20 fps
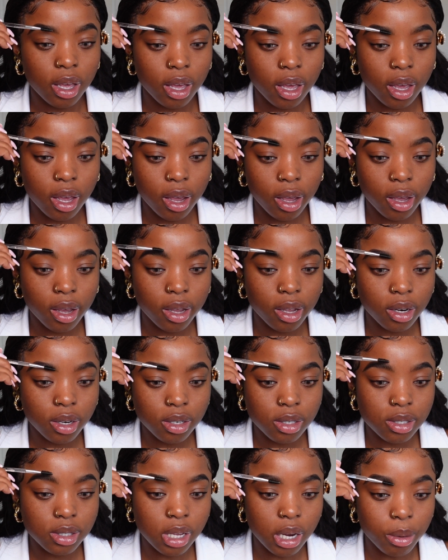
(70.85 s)

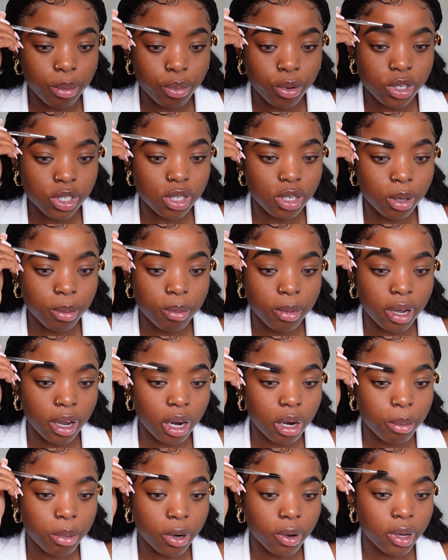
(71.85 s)
and start brushing up my
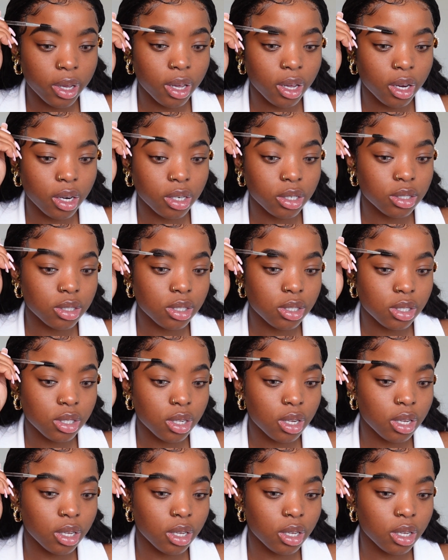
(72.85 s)
eyebrow hairs.